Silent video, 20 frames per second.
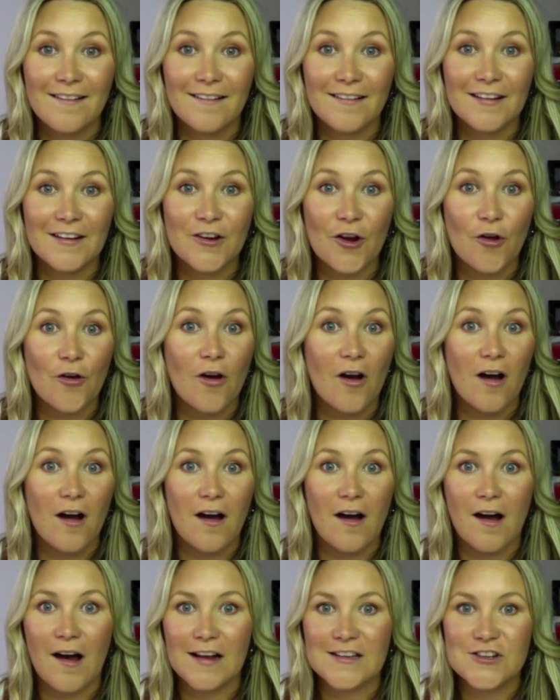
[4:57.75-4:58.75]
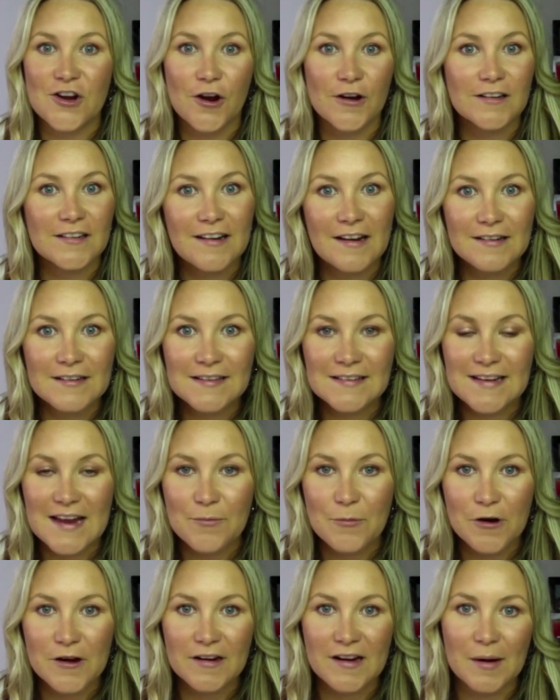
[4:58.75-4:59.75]
you know, I totally understand
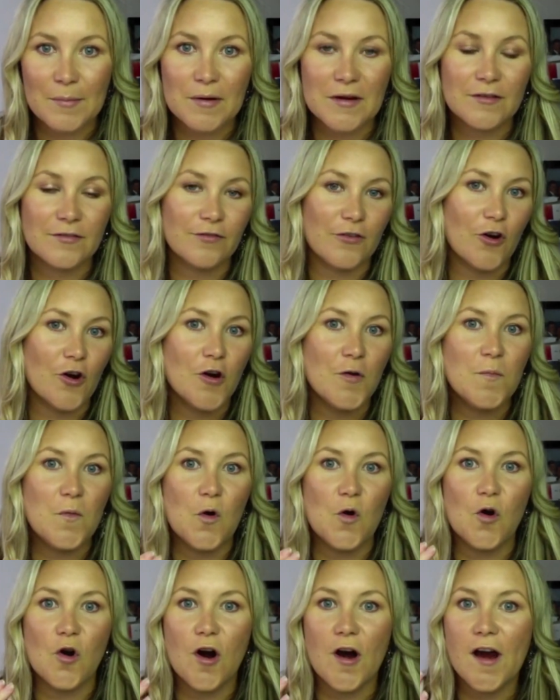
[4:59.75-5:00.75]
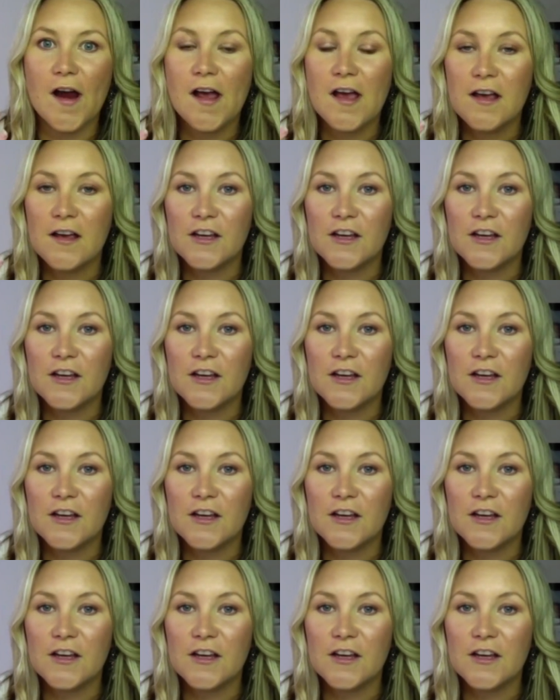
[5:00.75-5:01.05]
where you're coming from, or,